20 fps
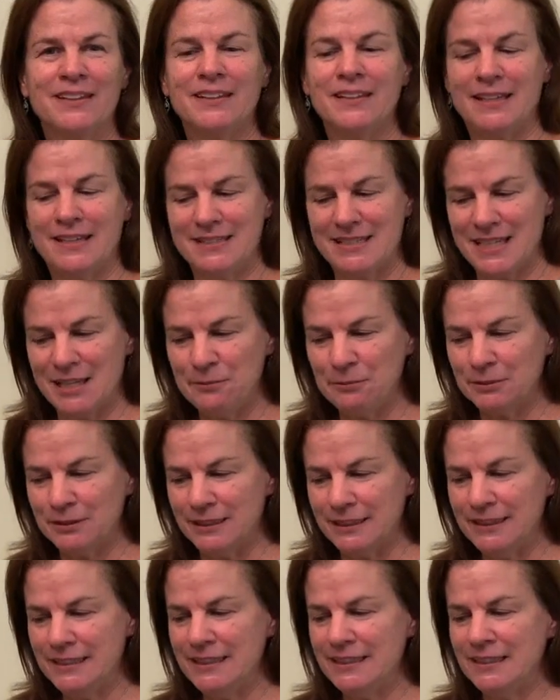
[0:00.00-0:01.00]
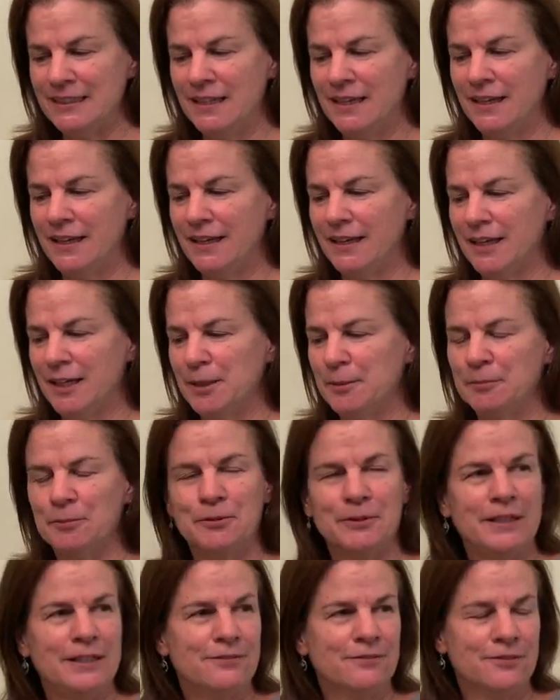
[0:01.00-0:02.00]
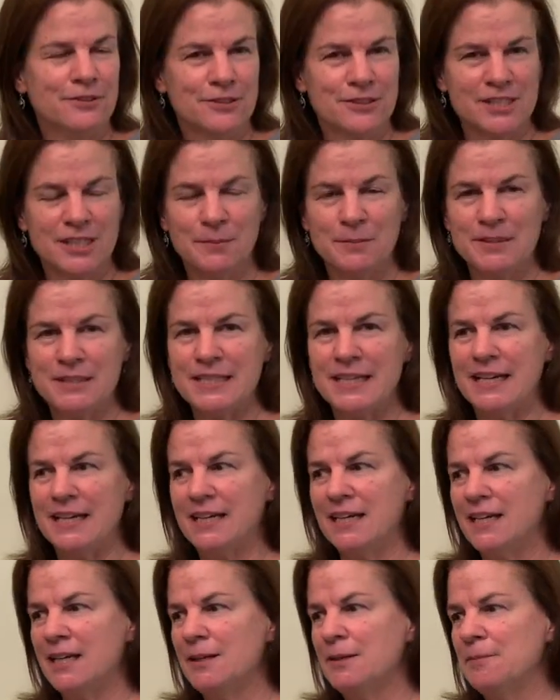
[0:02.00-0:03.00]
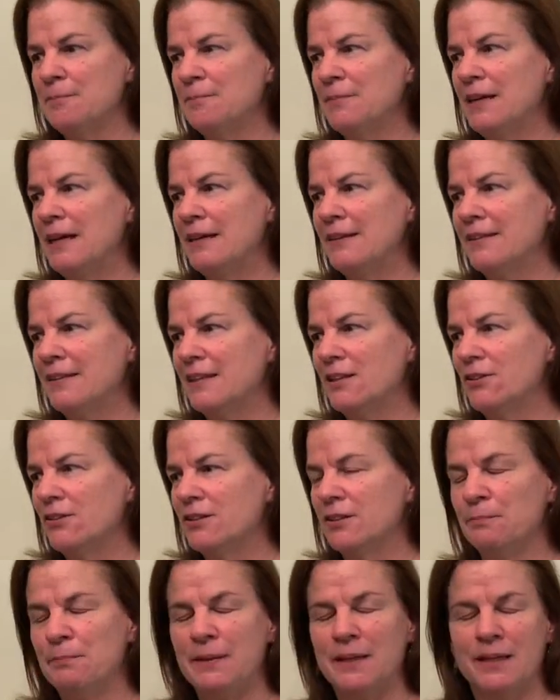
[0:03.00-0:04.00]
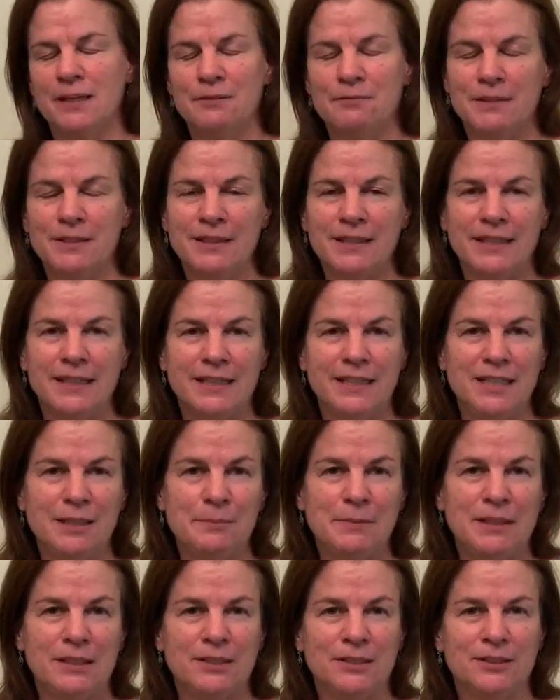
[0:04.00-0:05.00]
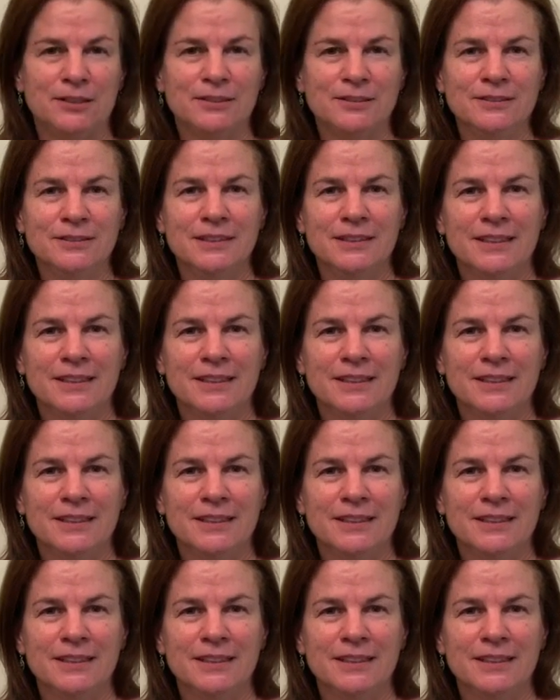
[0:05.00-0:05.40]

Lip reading: Yes, I would. Great for summertime. I think you can pair it with any meal.